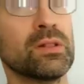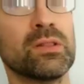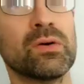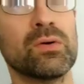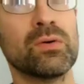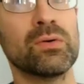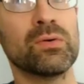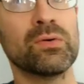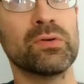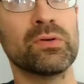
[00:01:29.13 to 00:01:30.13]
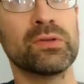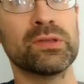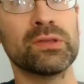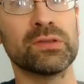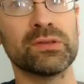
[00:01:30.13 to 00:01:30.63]
Lord
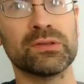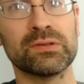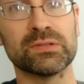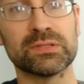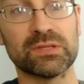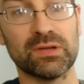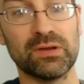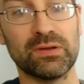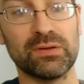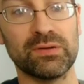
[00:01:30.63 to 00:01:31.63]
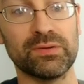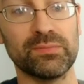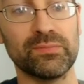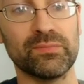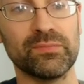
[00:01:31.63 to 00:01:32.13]
is
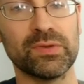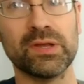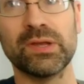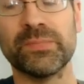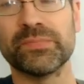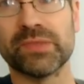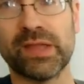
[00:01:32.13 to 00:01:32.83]
come.